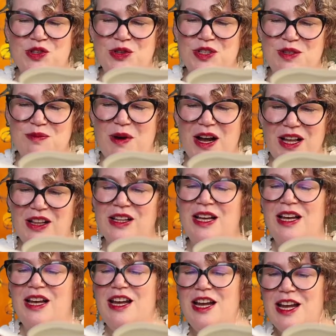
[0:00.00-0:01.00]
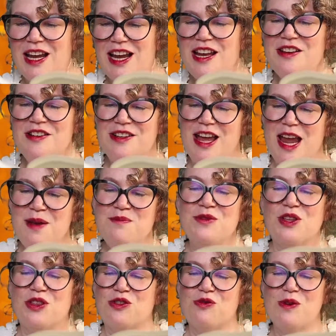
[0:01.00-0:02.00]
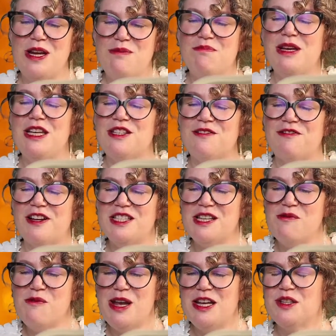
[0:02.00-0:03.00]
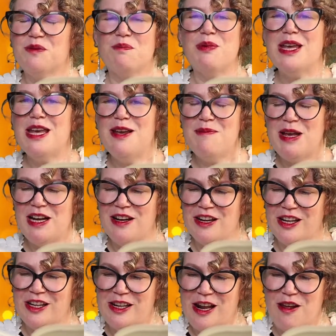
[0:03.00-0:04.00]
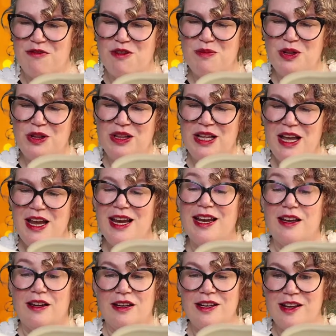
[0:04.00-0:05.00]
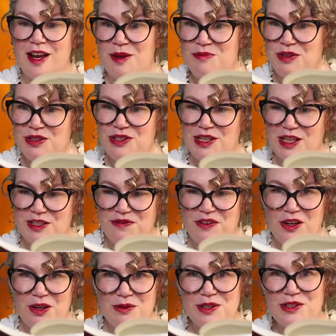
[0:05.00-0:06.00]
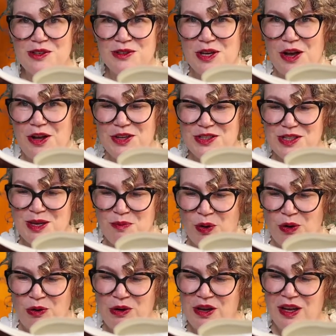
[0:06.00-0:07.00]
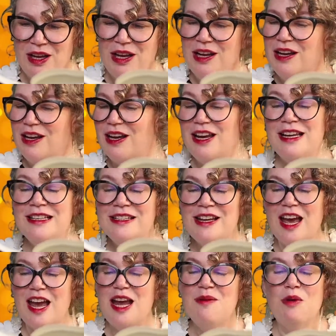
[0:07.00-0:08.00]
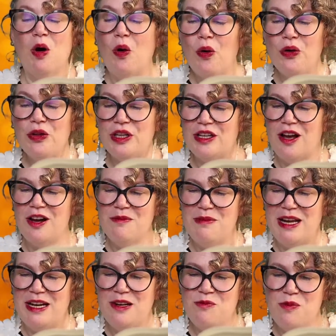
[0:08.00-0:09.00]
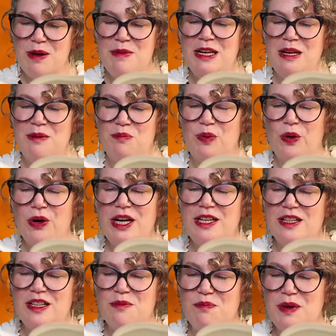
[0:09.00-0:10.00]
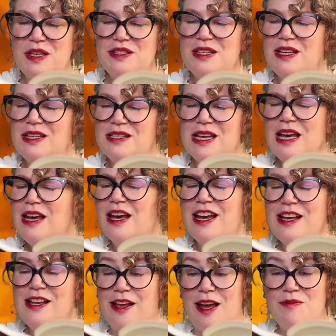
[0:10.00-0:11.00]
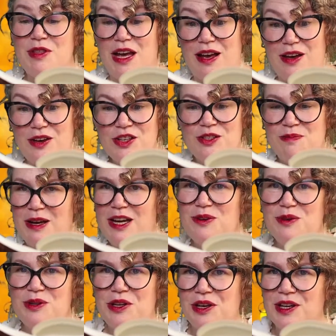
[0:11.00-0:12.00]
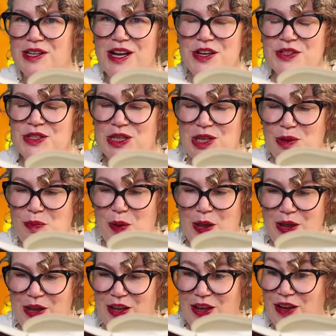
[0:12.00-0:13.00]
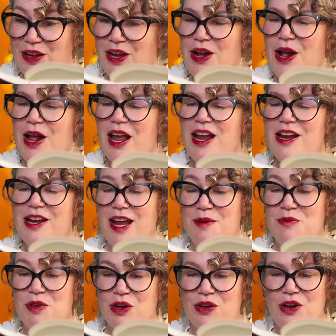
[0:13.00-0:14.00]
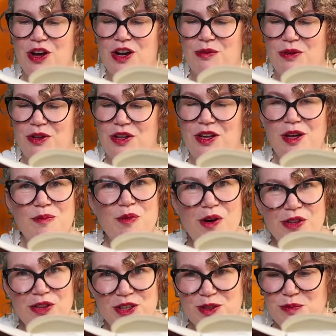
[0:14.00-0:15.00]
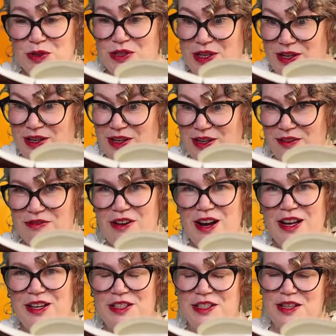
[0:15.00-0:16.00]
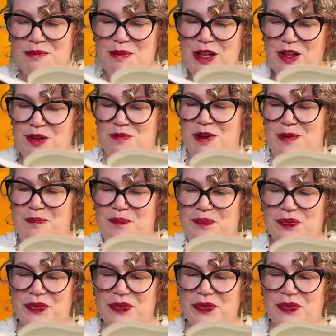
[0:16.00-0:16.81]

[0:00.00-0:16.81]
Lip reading: smile. In came the 3 Miss Fezziwigs, beaming and lovable. In came the 6 followers whose hearts they broke. In came all the young men and women employed in the business. In came the housemaid with her cousin, the baker. In came the cook with her brother's particular friend, the milkman.